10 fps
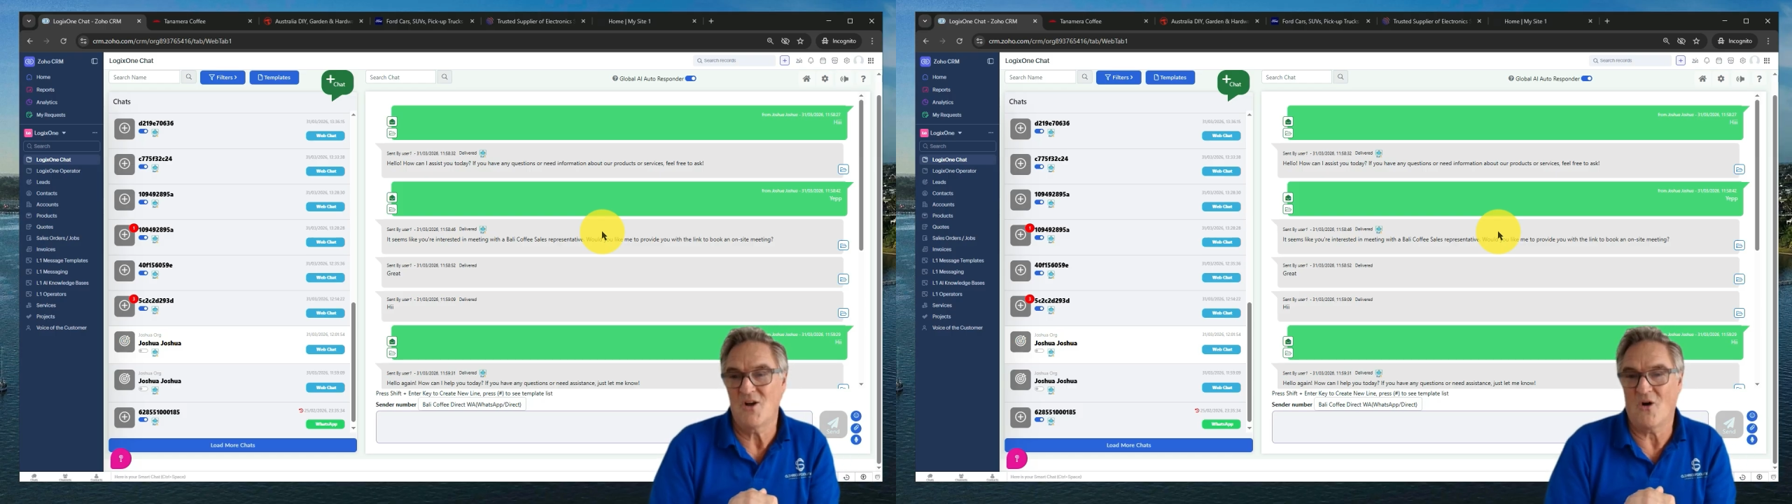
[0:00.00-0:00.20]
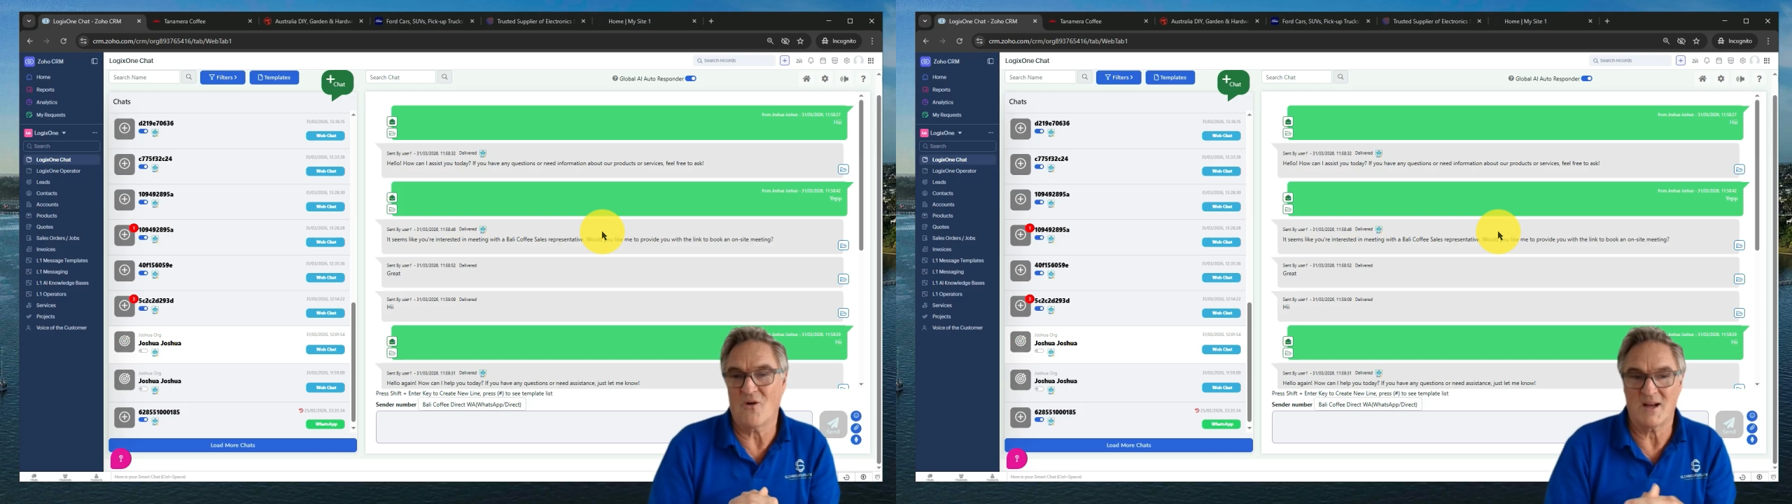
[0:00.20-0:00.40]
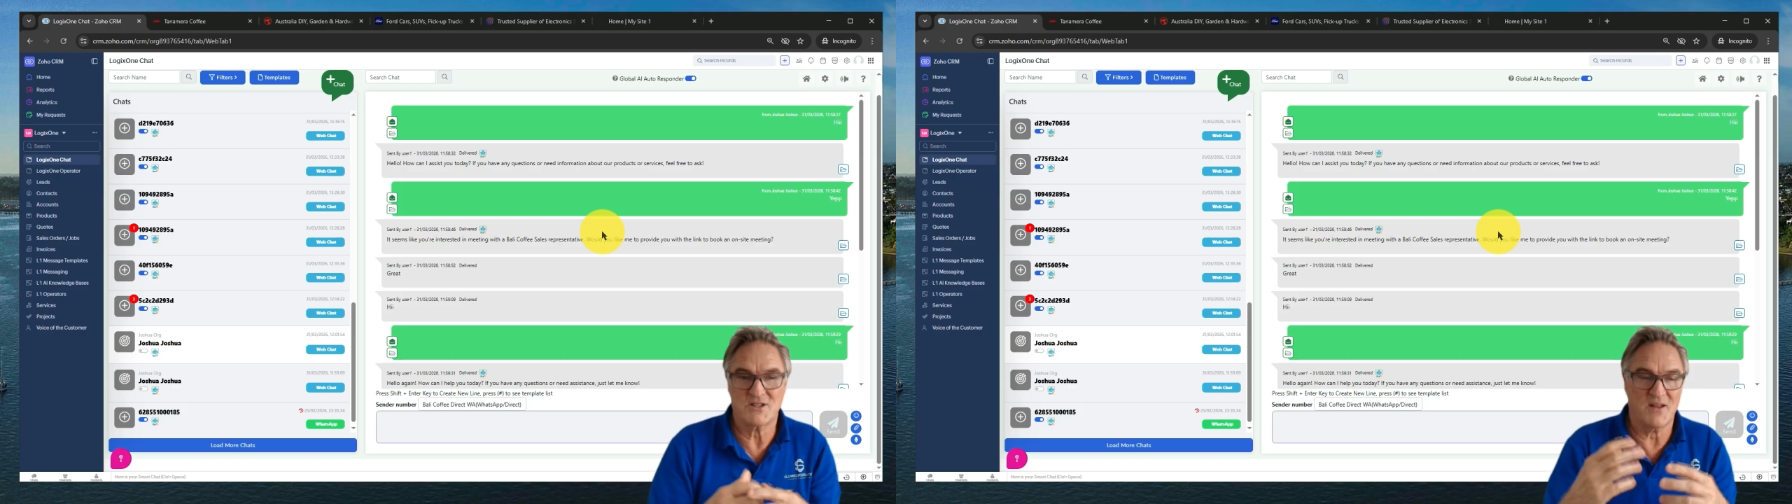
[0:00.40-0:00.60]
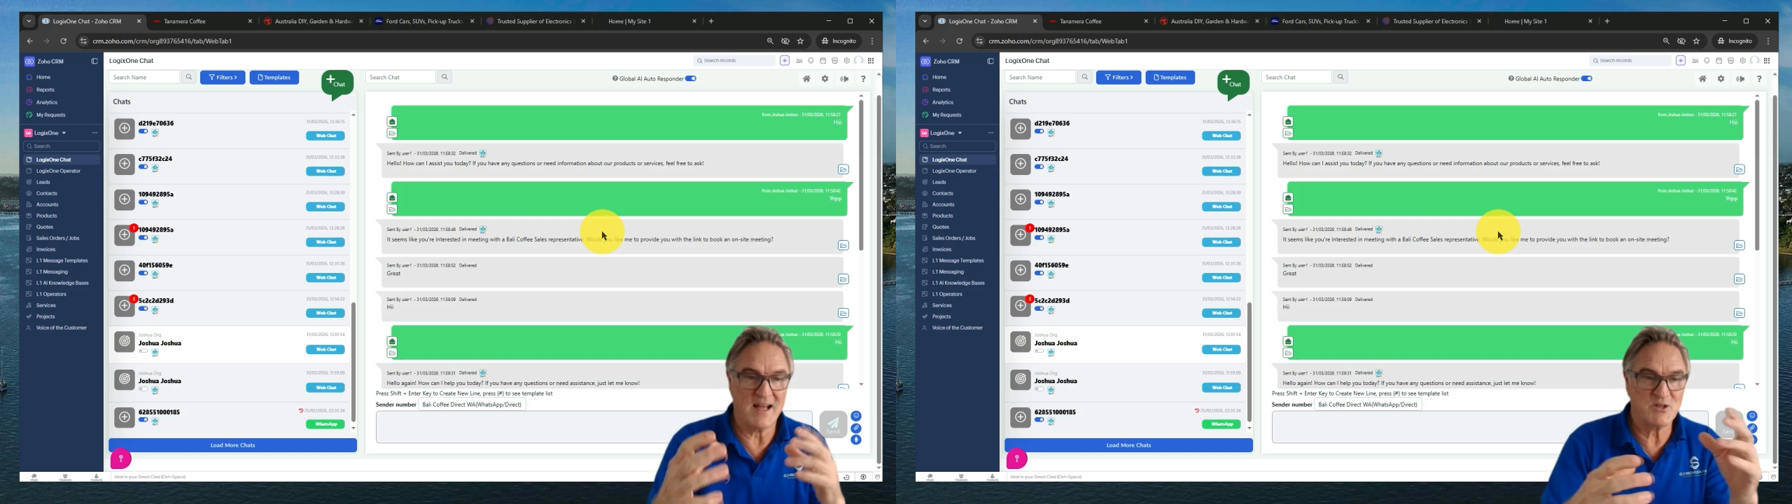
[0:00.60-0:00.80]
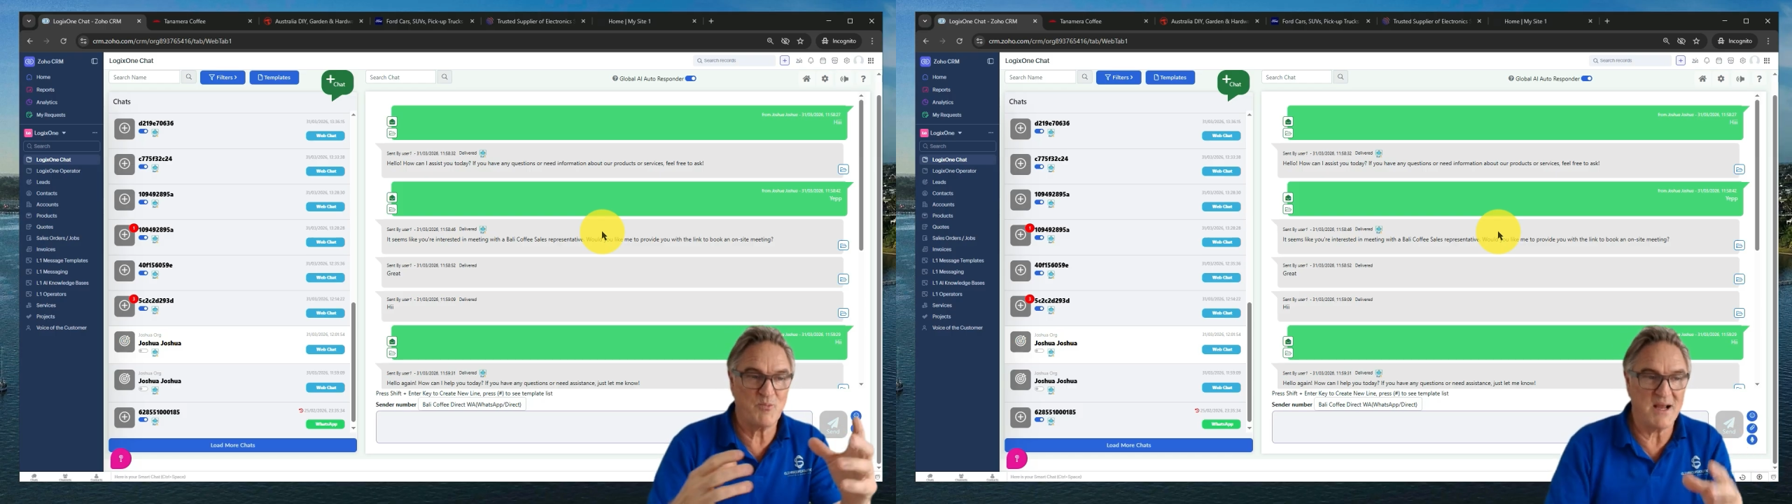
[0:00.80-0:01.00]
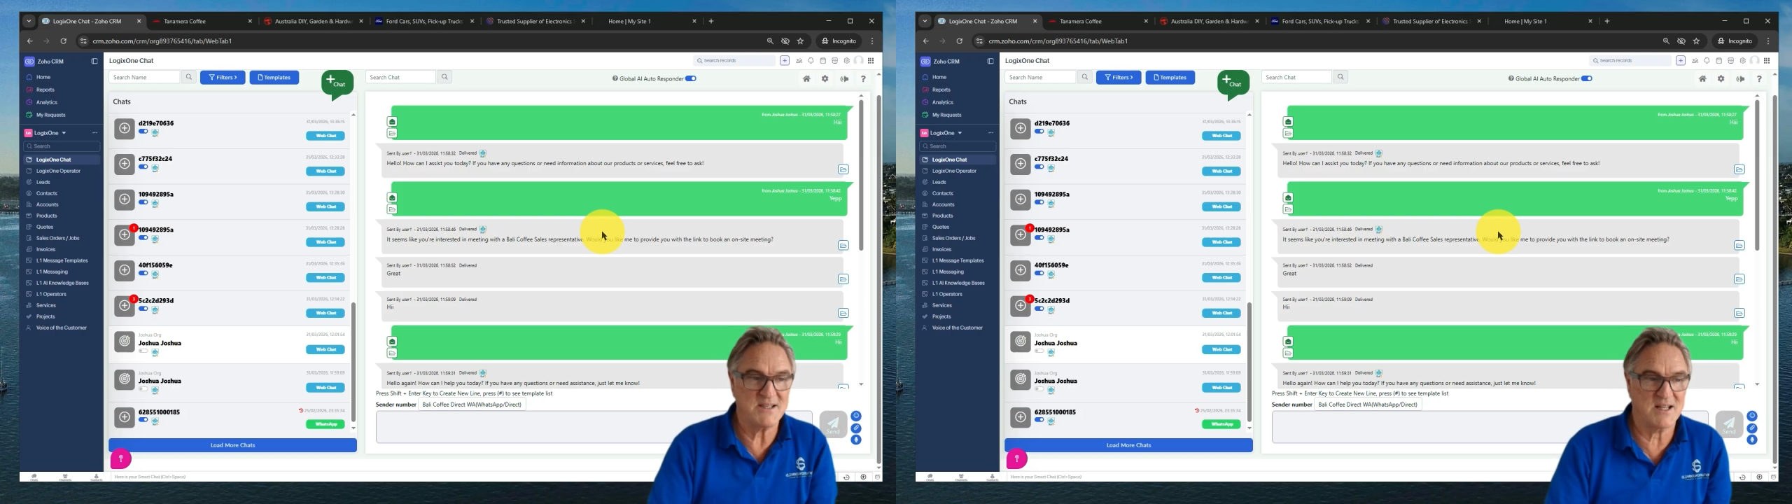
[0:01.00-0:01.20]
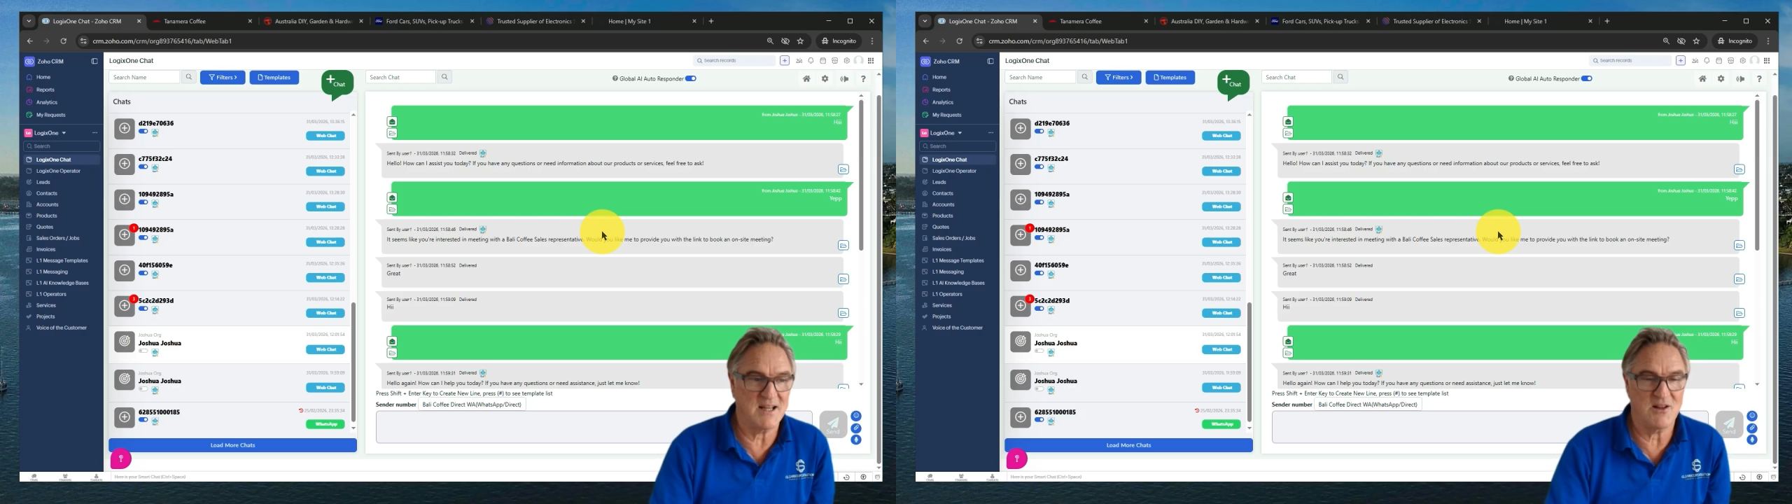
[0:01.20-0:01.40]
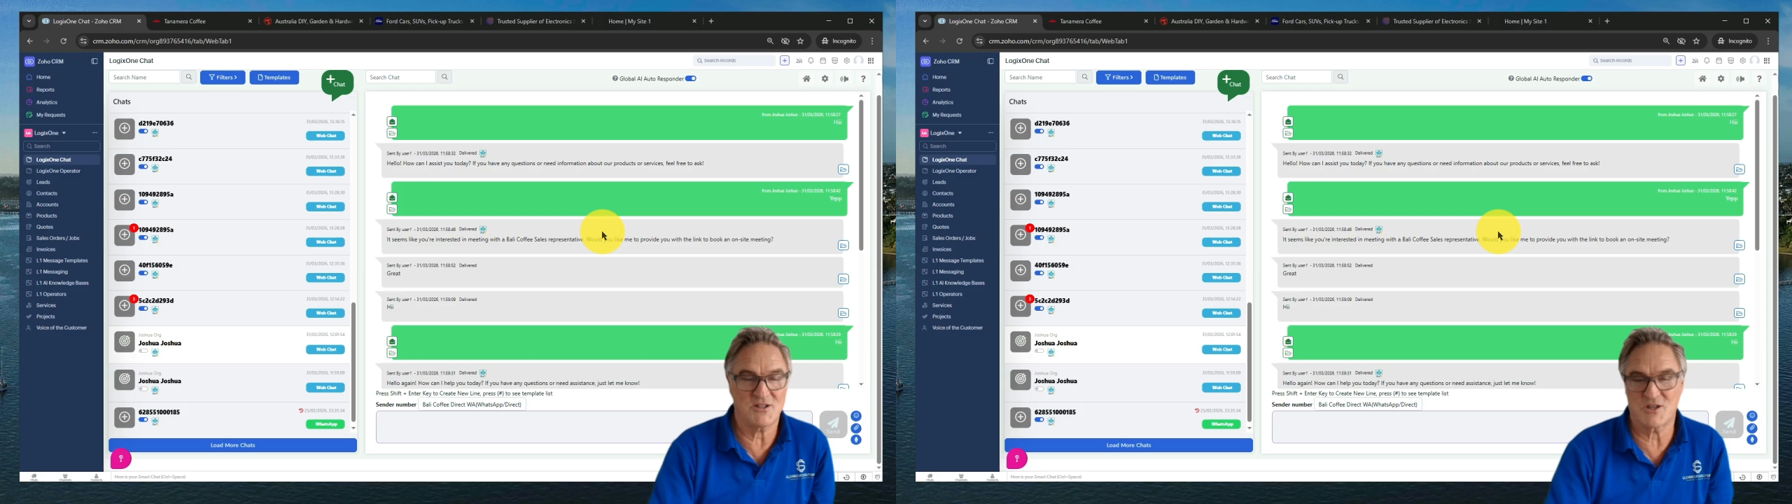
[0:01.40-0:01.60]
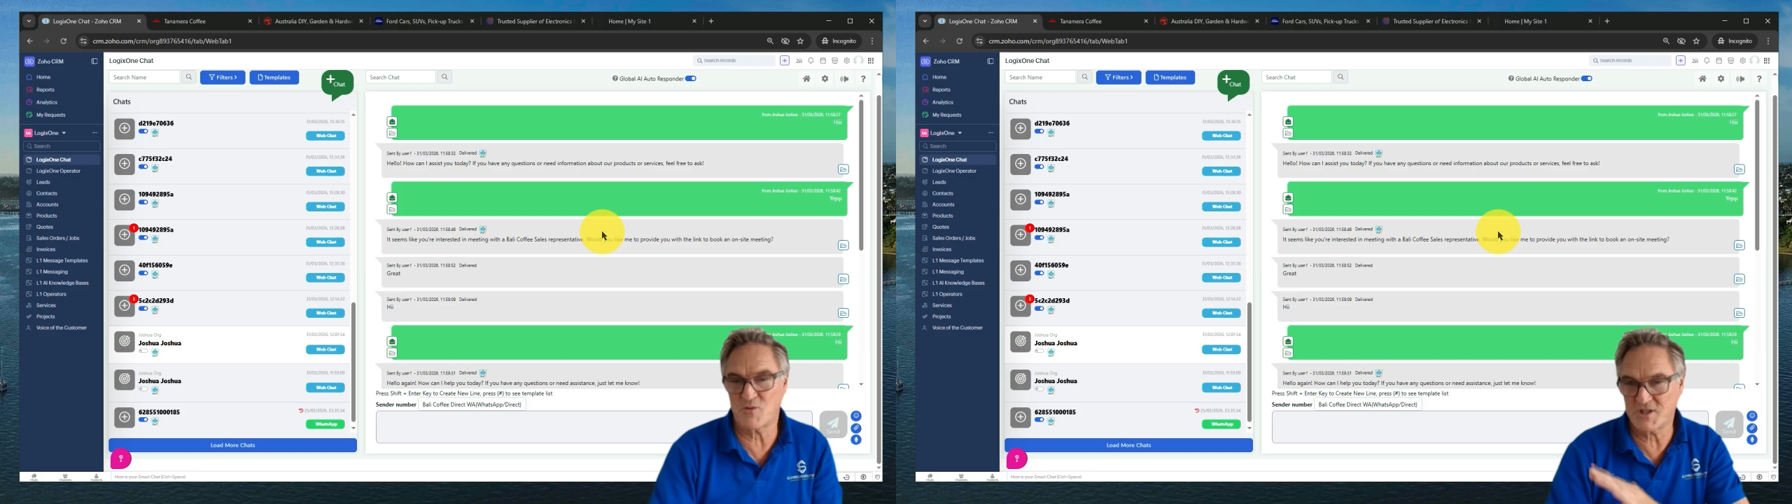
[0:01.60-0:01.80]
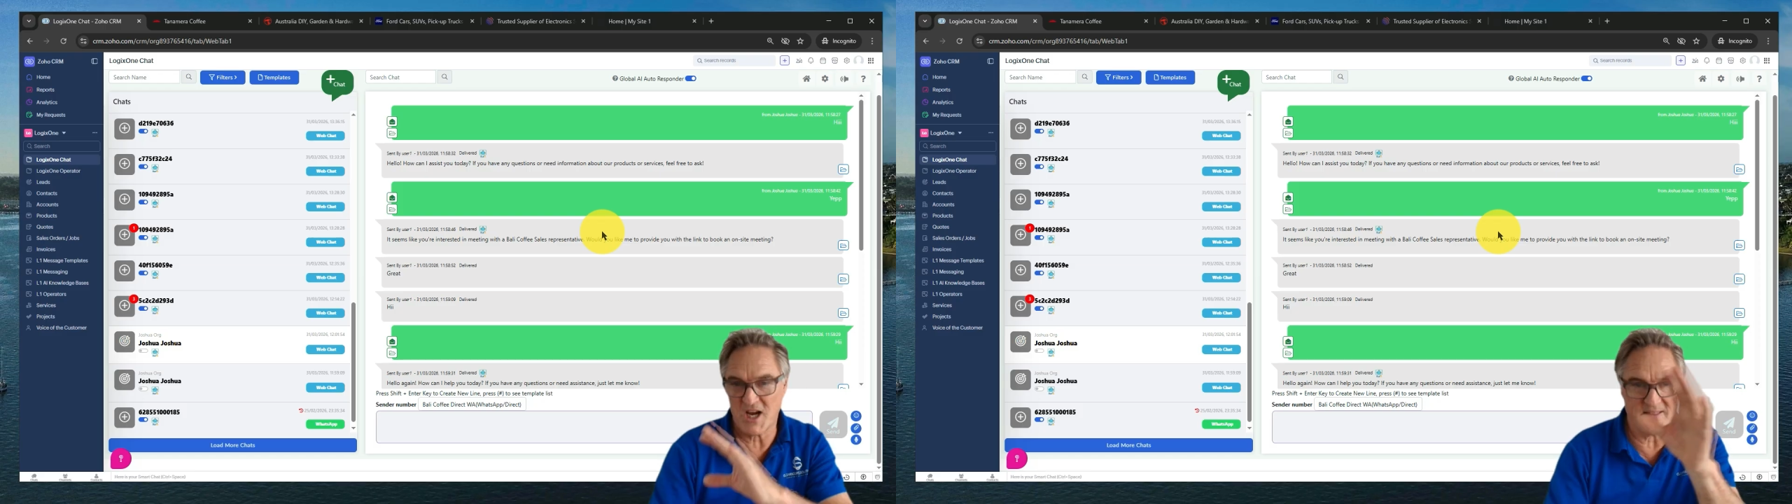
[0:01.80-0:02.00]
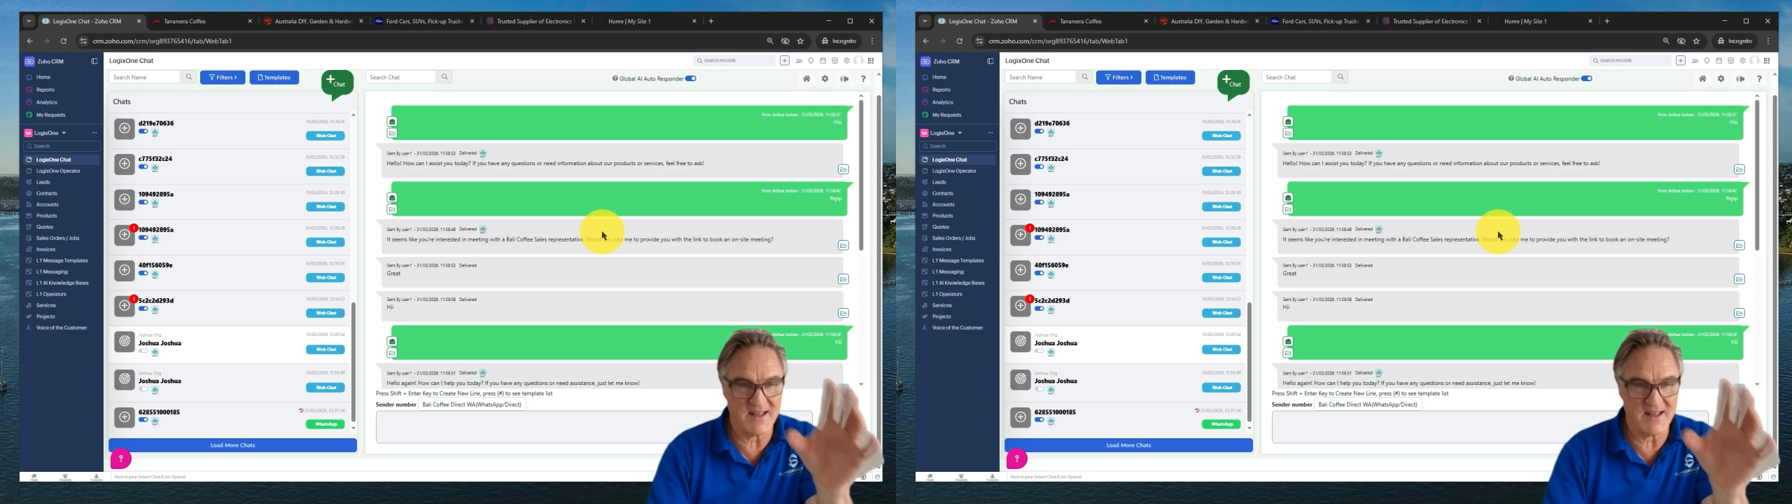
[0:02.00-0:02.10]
All right, so that's basically LogixOne Chat.